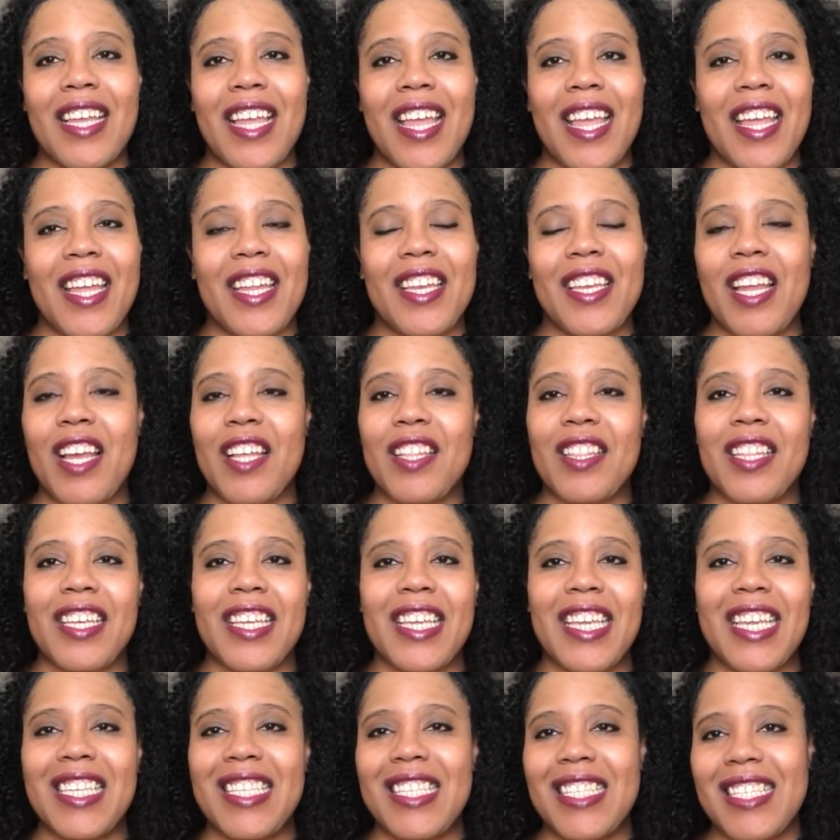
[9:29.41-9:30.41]
and the
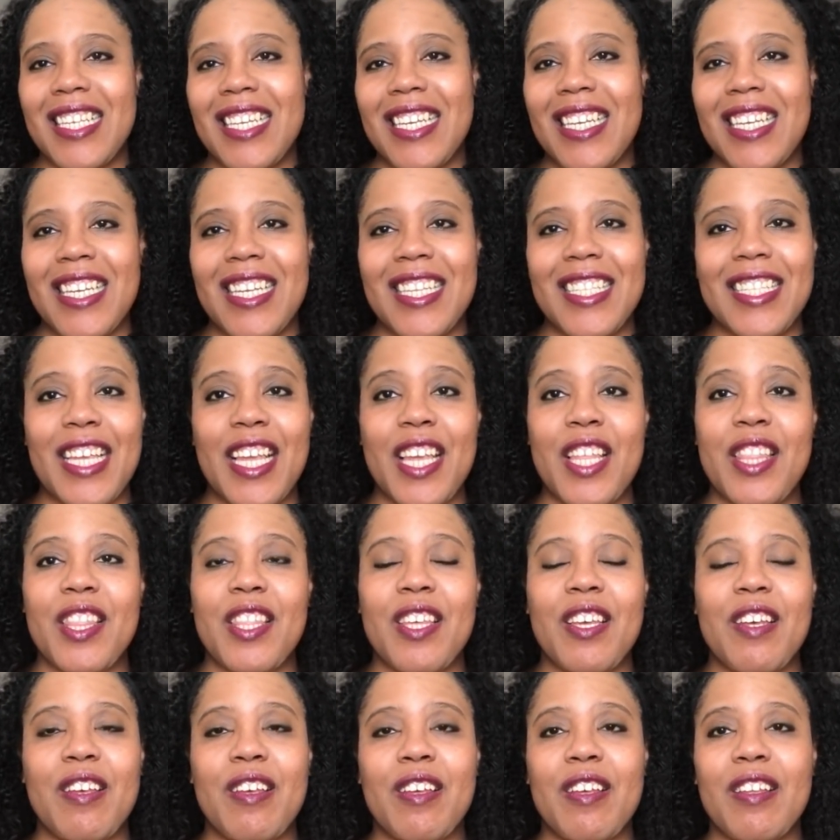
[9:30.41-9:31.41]
kisses
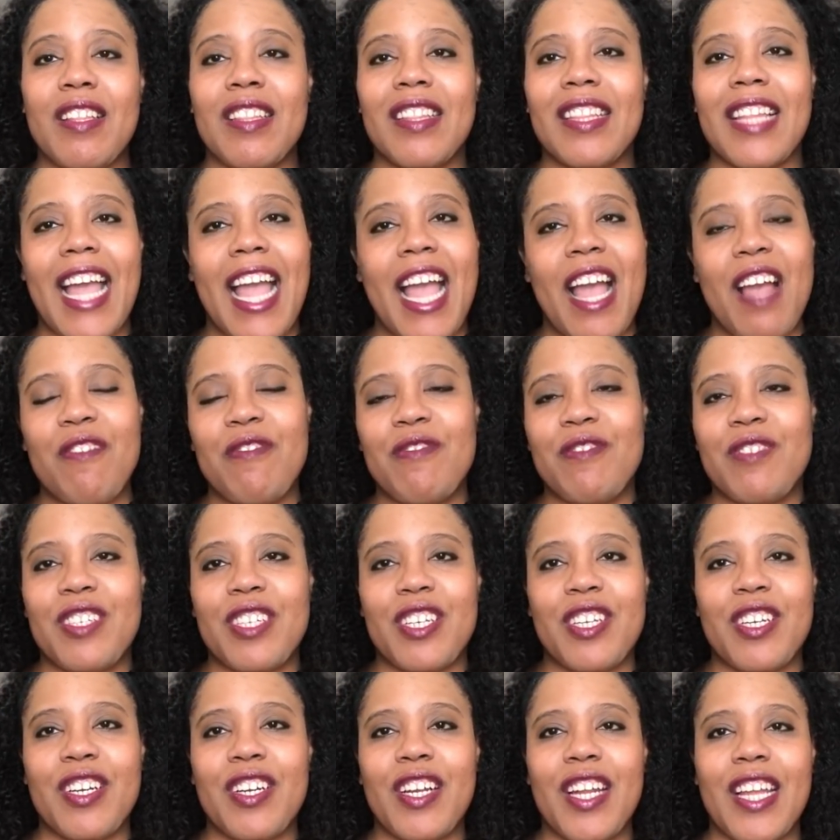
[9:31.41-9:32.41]
and the
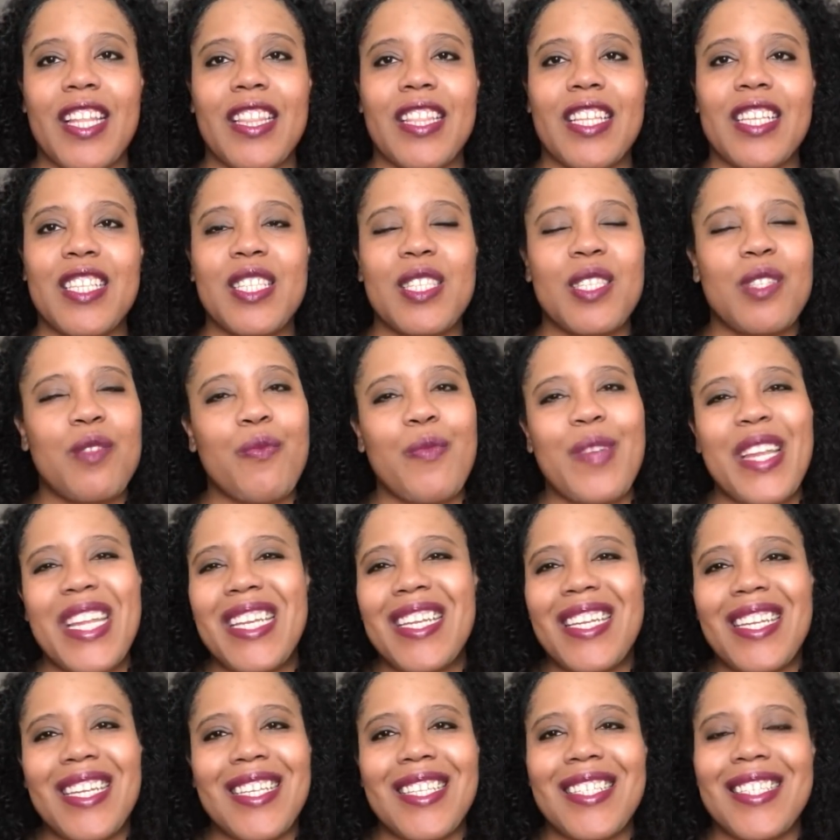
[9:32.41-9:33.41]
laughter and the
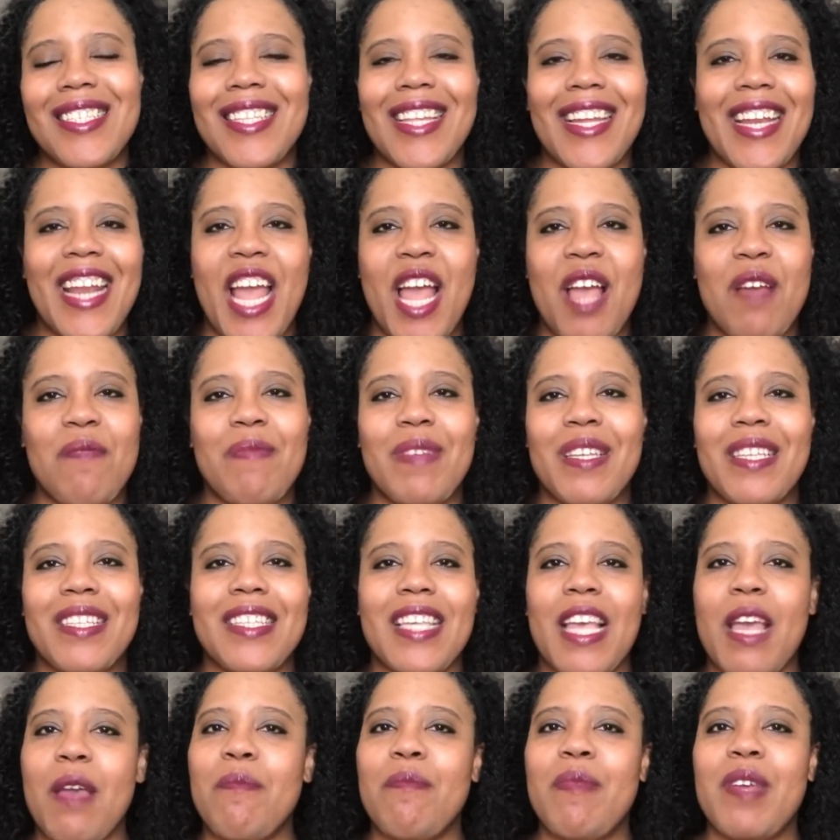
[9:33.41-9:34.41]
sweetness that
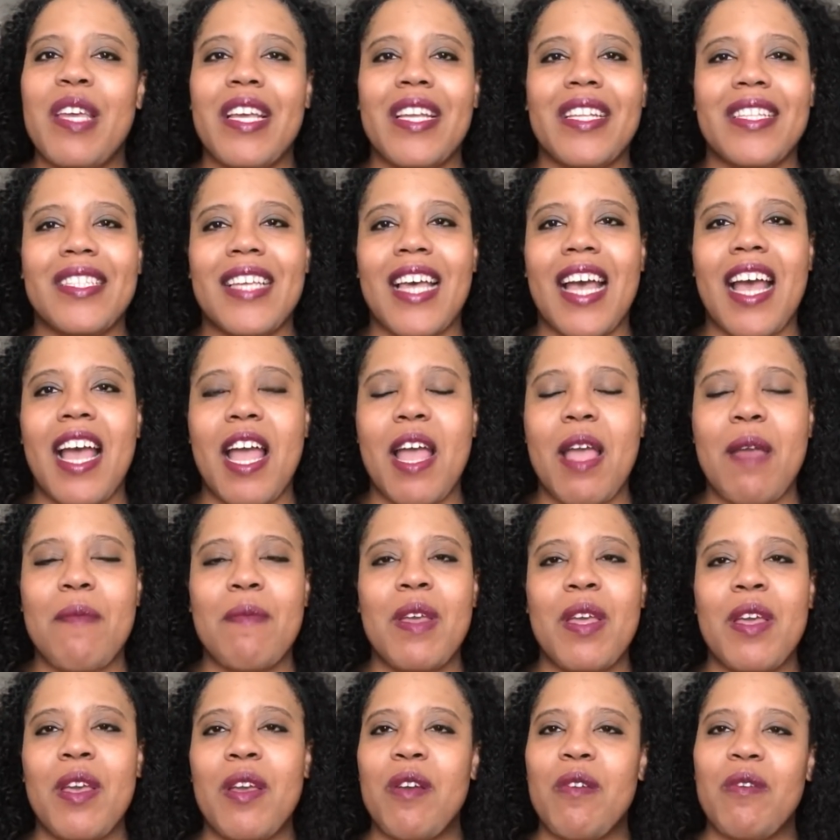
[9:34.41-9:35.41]
happens at bedtime
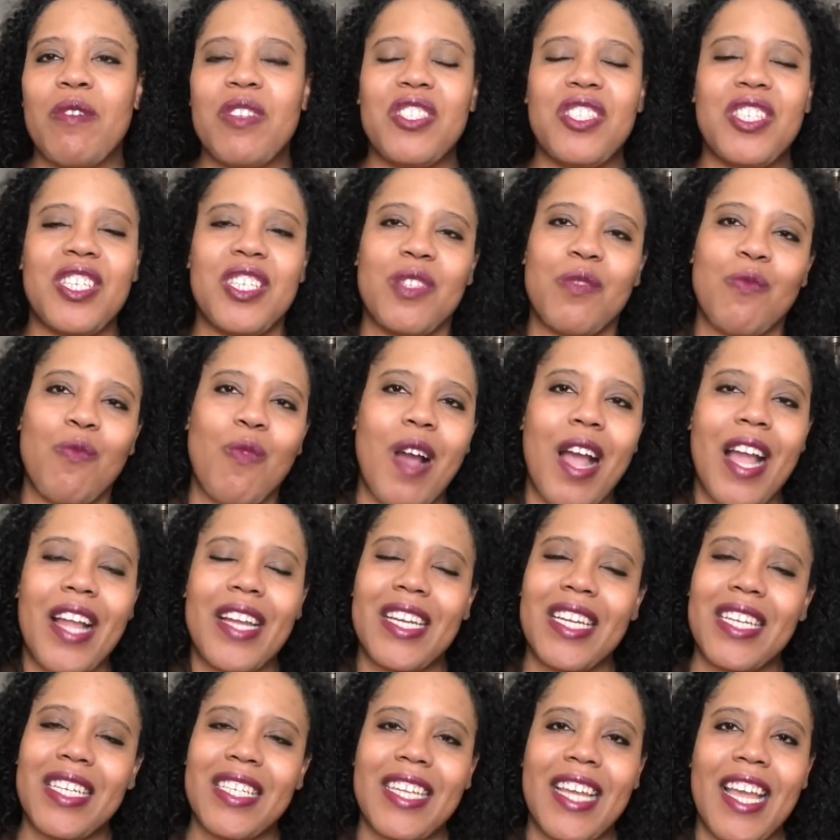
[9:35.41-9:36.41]
when she's
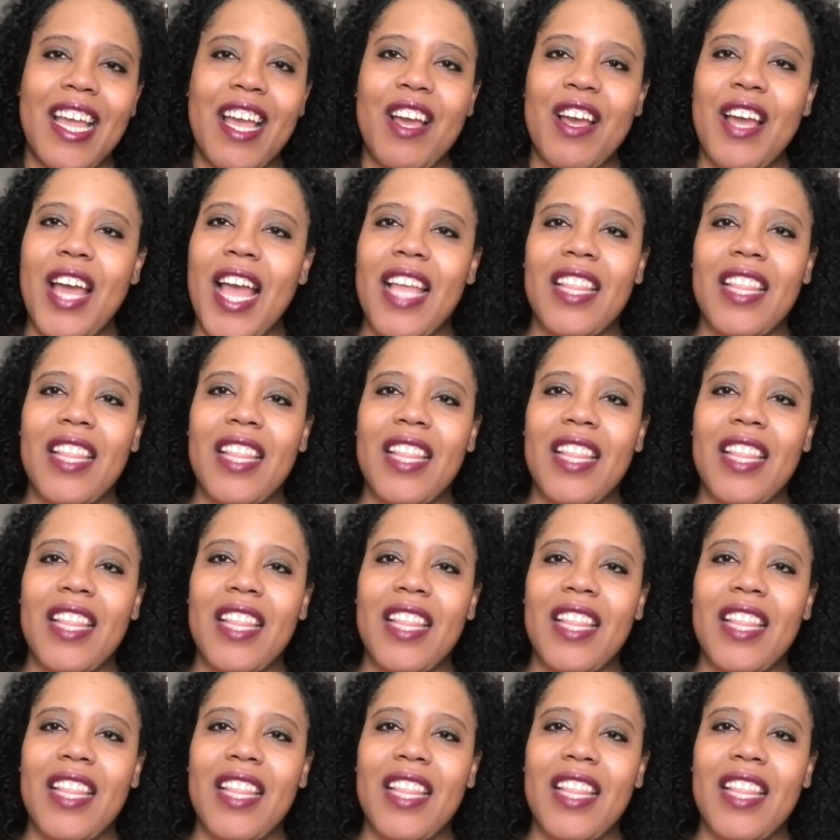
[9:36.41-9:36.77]
winding down.